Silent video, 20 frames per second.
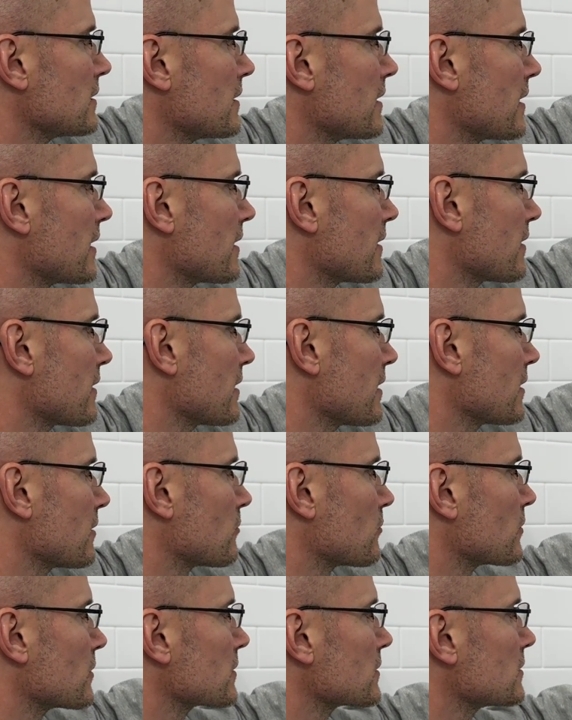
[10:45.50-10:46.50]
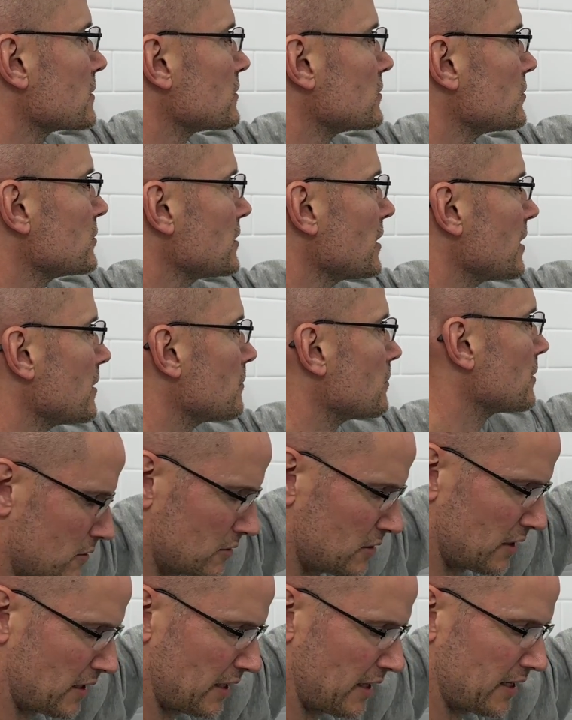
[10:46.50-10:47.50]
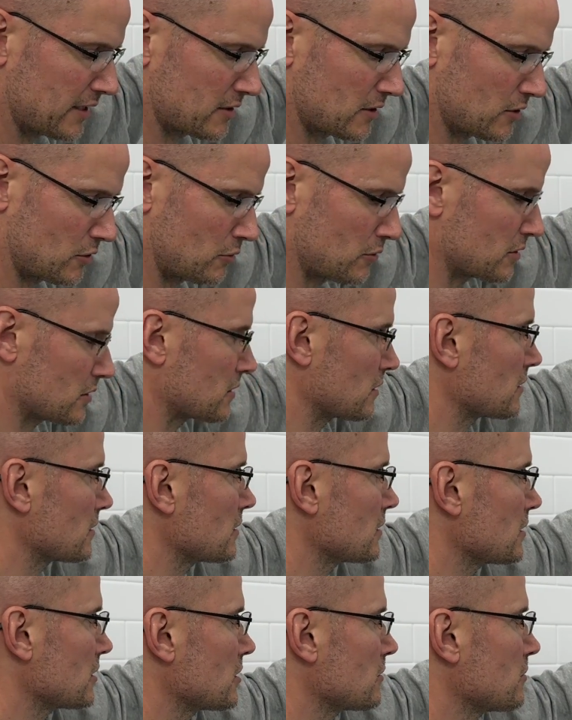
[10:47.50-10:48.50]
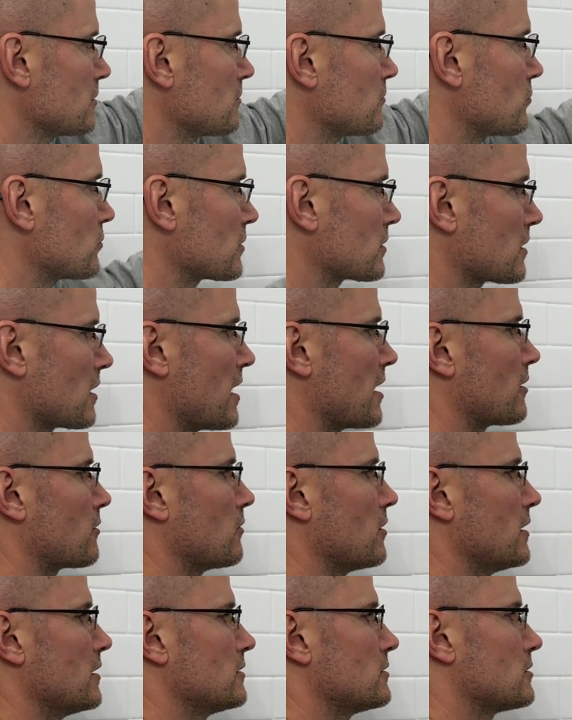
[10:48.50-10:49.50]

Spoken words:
then I think we're in good shape. Looks like it has to twist a little bit more clockwise.